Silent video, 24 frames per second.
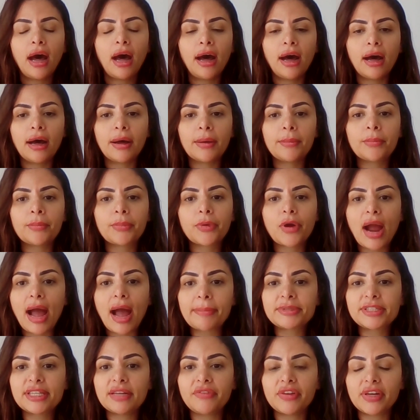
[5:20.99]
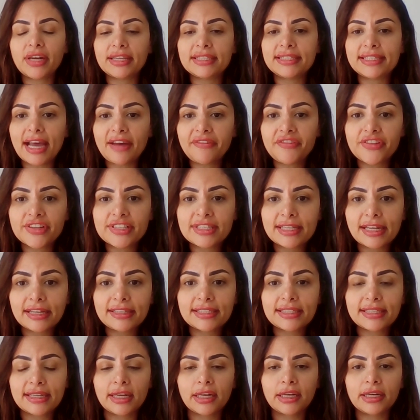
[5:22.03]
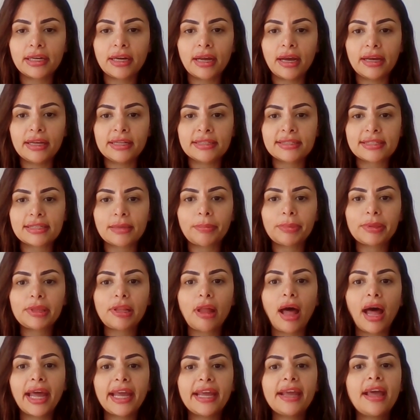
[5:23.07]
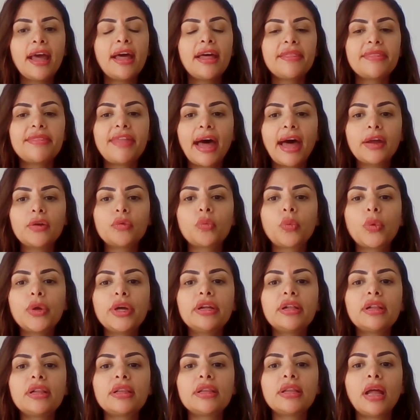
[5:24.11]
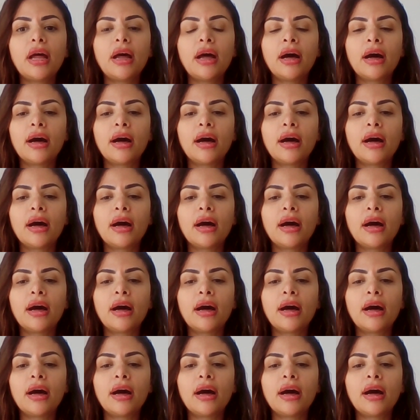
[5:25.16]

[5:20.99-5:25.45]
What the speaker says: perhaps even a deficit in supply that will,